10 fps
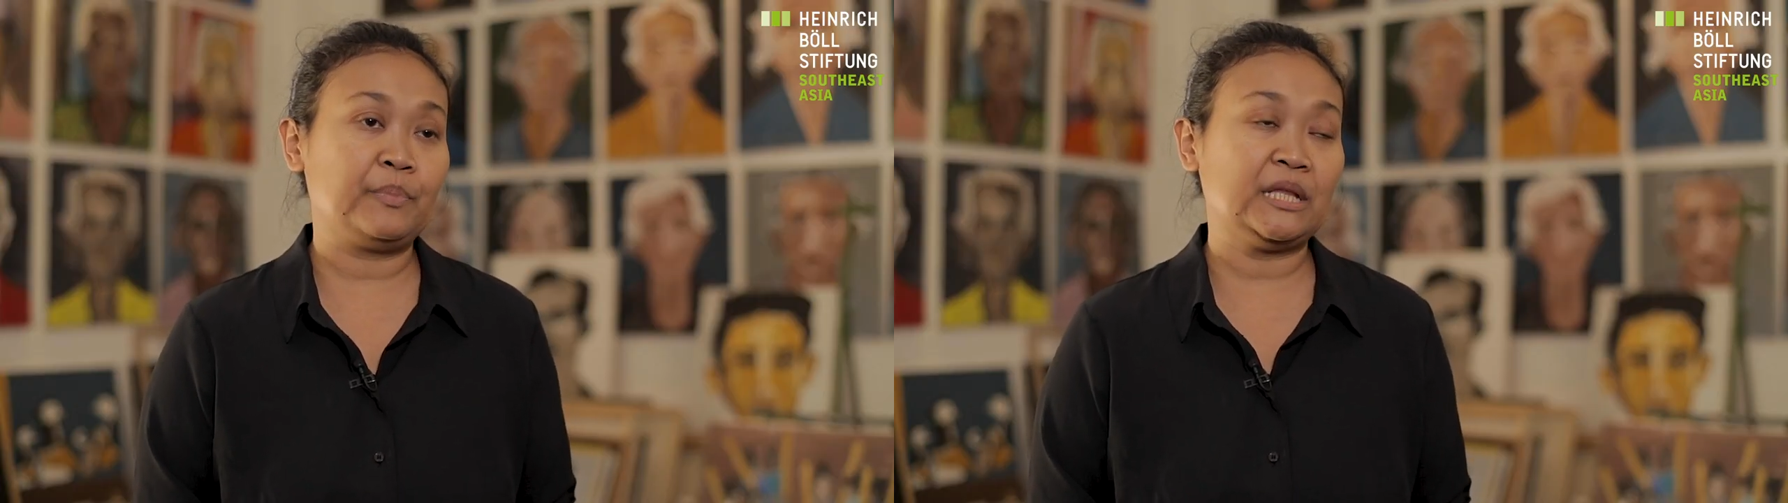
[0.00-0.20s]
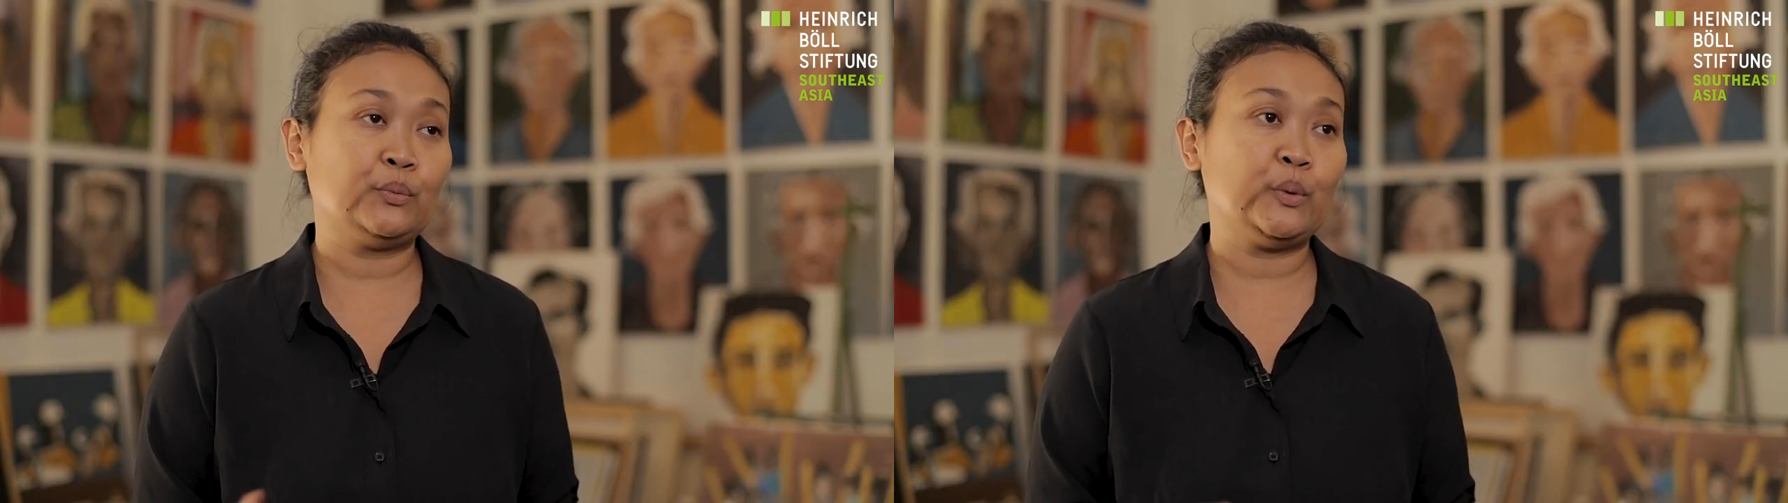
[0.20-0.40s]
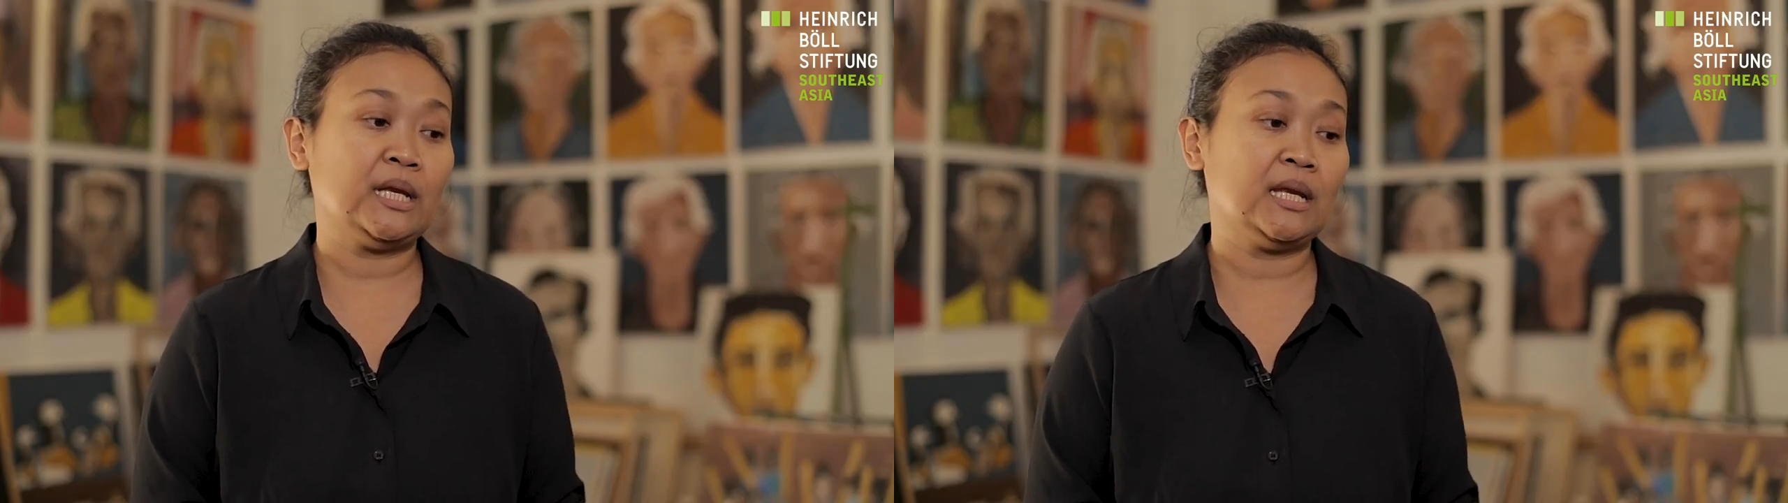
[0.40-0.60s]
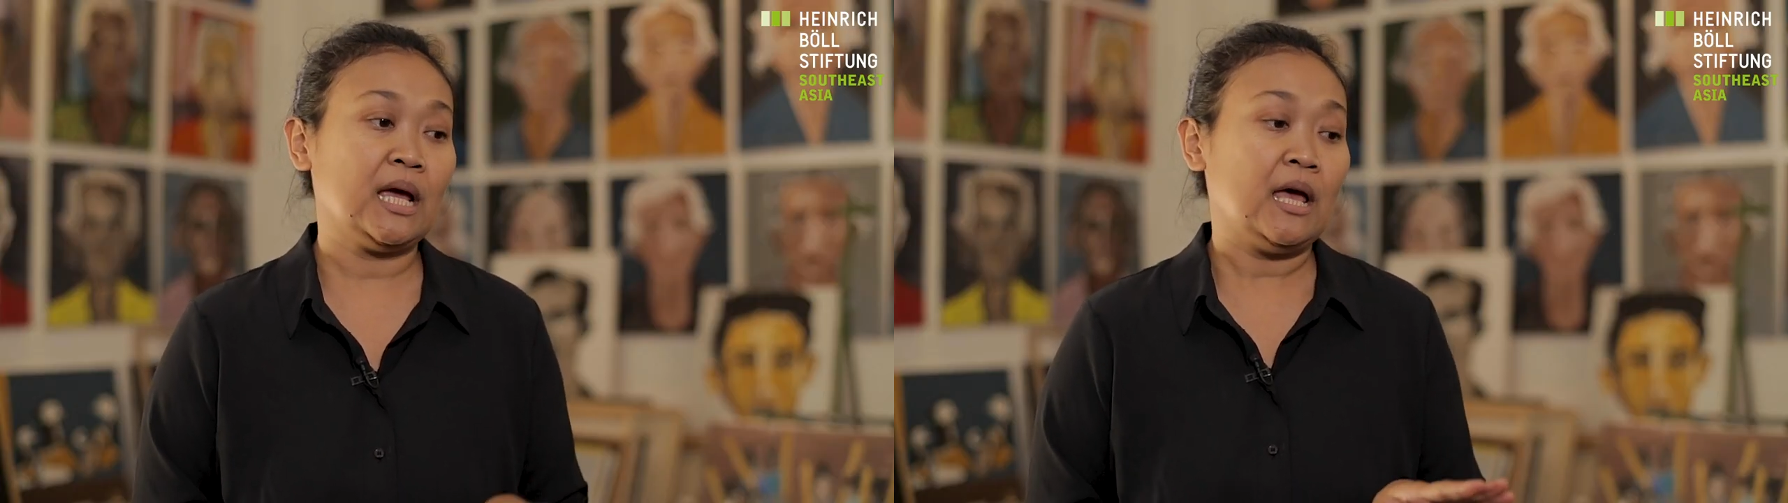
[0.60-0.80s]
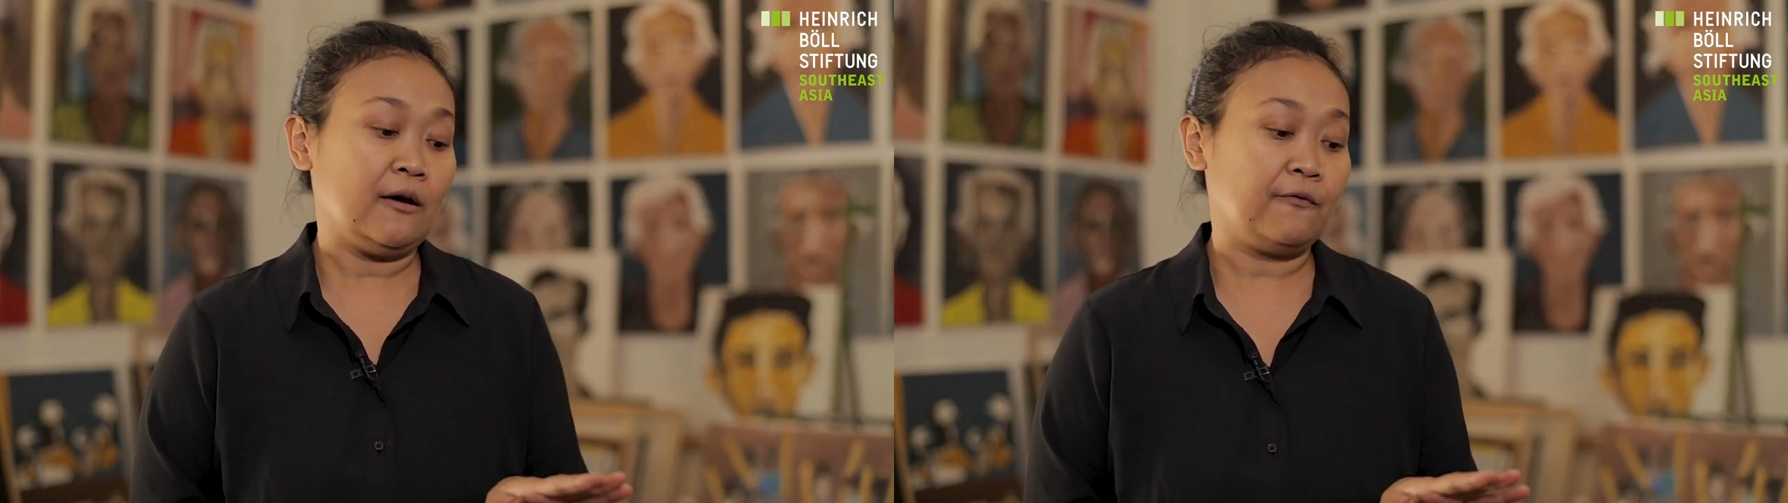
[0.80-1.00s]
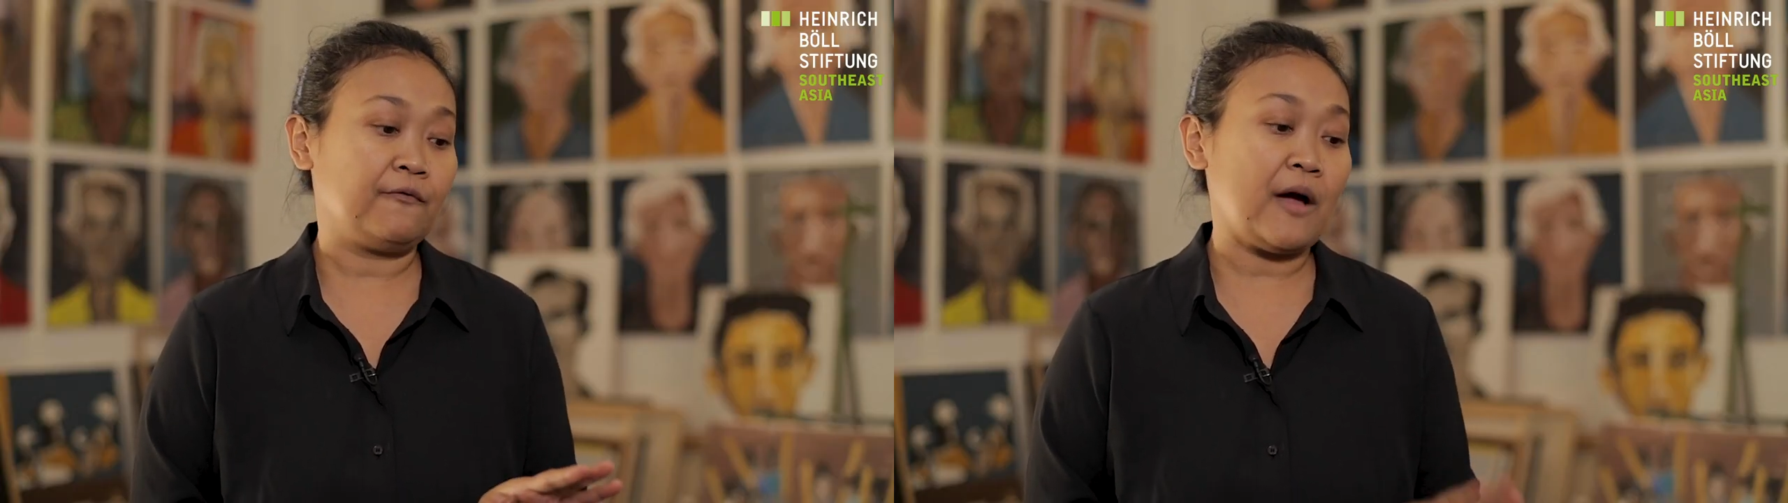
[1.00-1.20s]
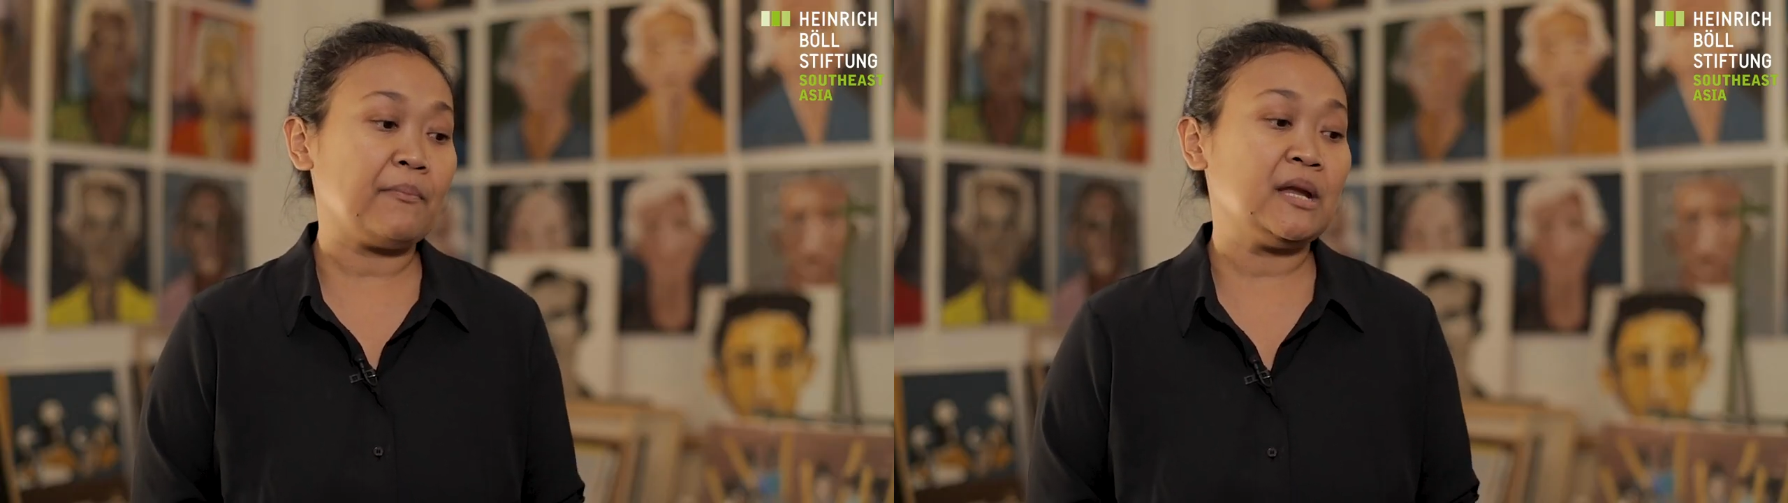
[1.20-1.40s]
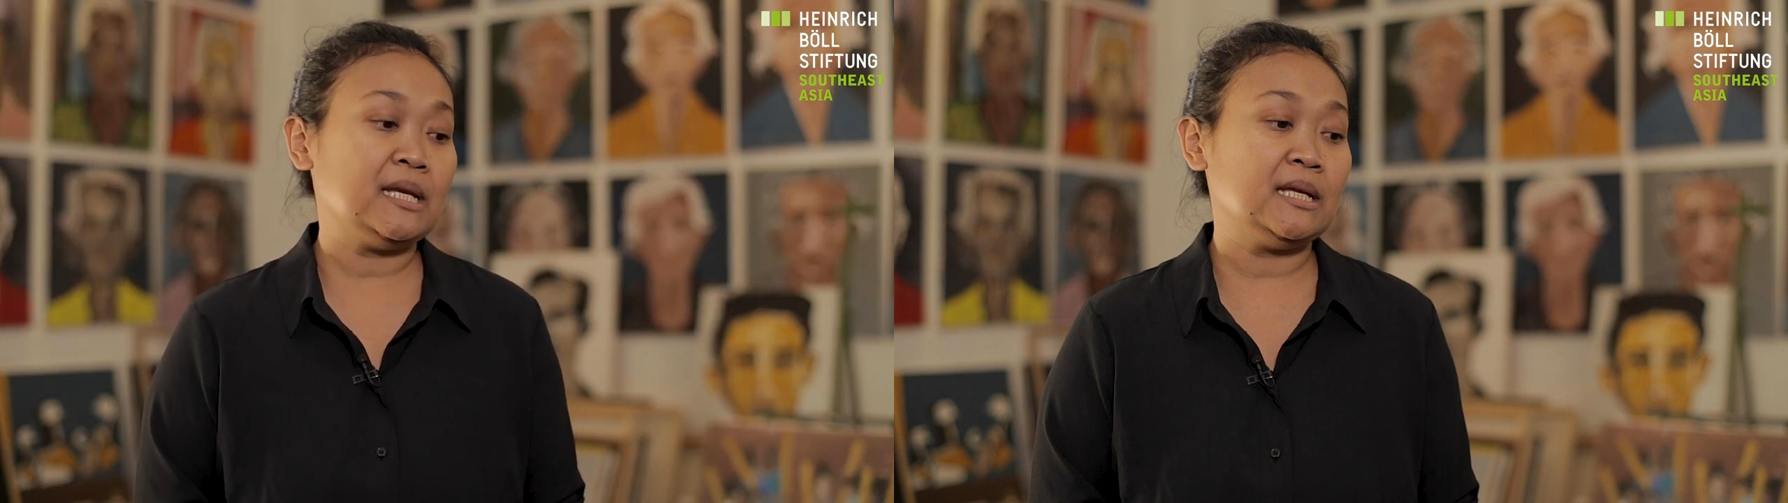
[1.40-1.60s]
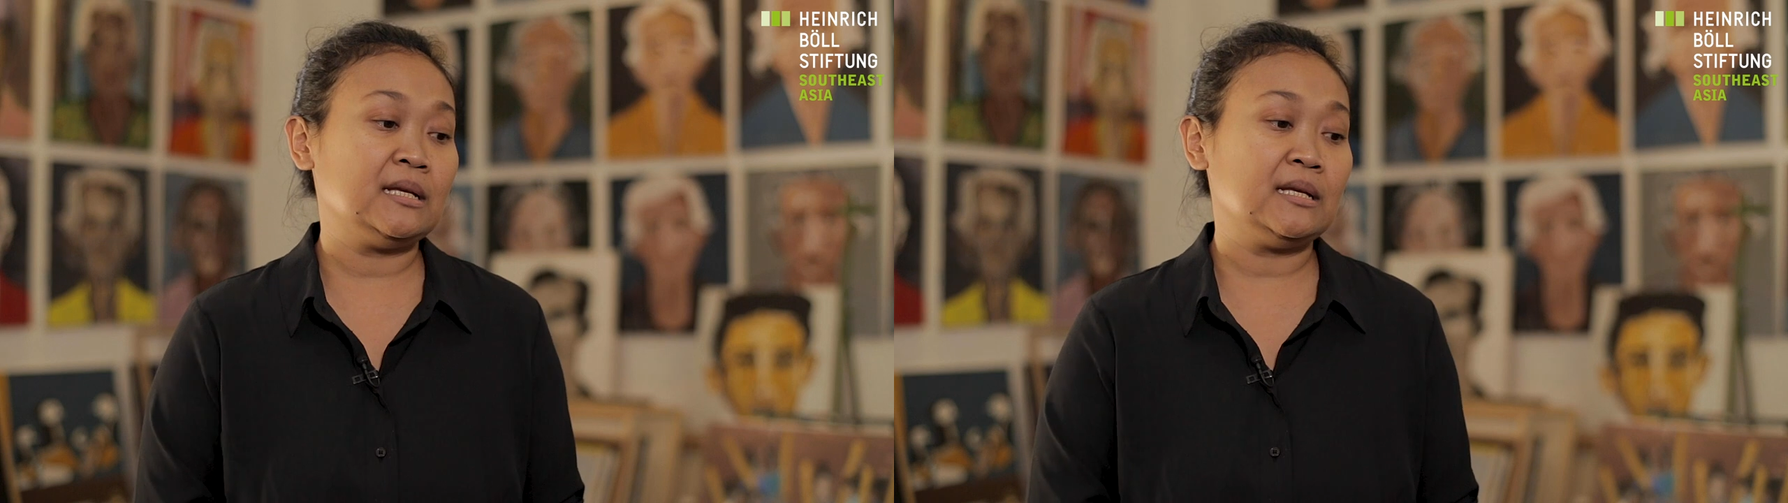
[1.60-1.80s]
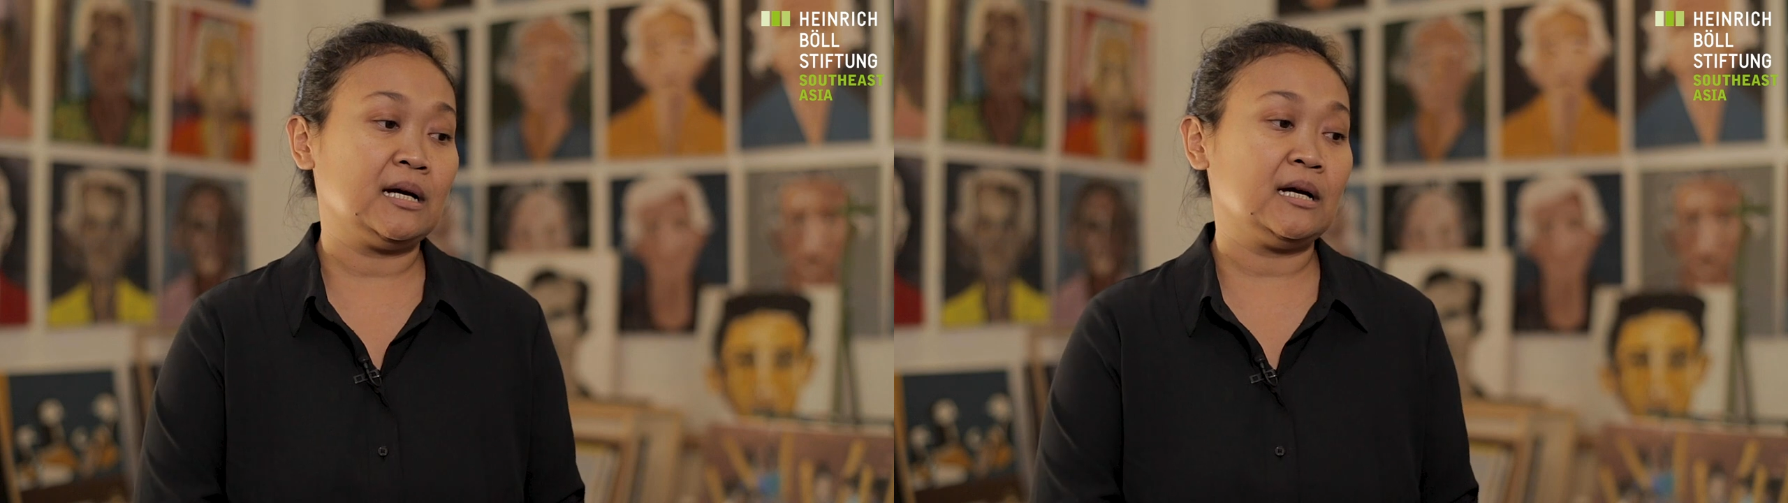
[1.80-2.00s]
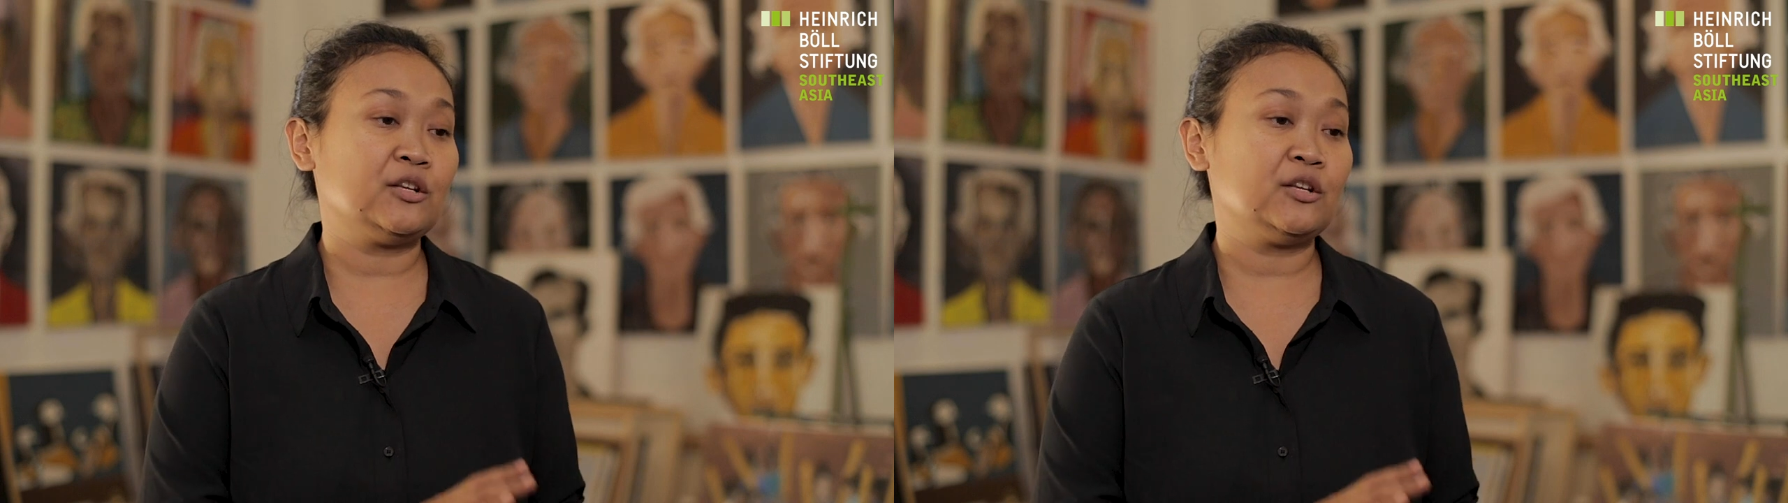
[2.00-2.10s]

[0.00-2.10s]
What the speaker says: between feminine